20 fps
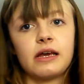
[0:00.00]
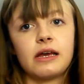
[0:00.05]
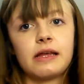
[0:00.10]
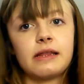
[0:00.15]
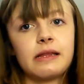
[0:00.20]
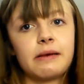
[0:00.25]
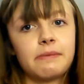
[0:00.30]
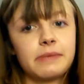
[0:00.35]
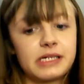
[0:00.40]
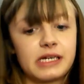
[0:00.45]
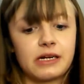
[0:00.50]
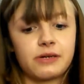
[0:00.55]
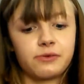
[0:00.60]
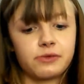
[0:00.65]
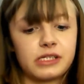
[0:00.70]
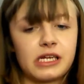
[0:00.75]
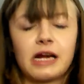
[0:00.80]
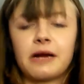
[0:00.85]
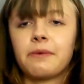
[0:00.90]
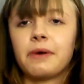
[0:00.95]
And then my dad
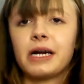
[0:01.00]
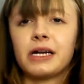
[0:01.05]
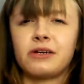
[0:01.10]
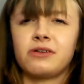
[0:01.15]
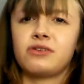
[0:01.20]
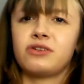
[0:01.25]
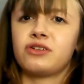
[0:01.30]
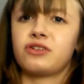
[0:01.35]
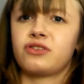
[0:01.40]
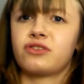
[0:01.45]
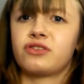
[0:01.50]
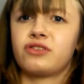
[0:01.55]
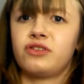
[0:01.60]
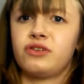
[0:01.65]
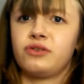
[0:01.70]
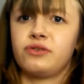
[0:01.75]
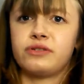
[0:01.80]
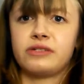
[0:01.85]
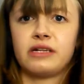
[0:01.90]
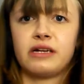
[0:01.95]
was like, why don't you just
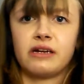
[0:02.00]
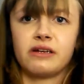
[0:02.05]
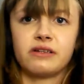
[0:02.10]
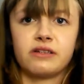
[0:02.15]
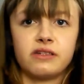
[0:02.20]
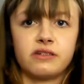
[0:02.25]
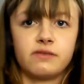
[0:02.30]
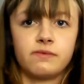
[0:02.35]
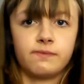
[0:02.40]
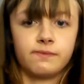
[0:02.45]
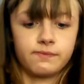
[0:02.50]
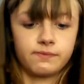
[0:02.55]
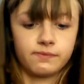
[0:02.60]
use this?